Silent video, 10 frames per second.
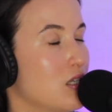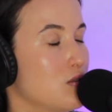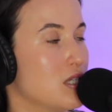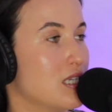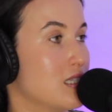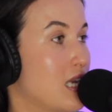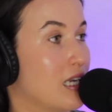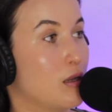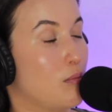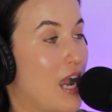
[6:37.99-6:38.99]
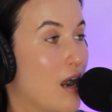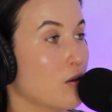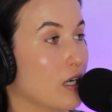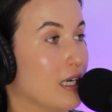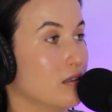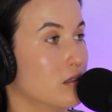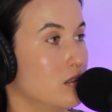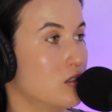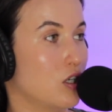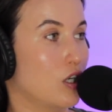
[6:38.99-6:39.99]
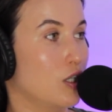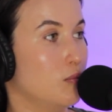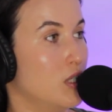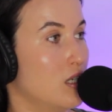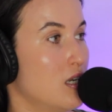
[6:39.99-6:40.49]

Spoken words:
use it as like an empowering term.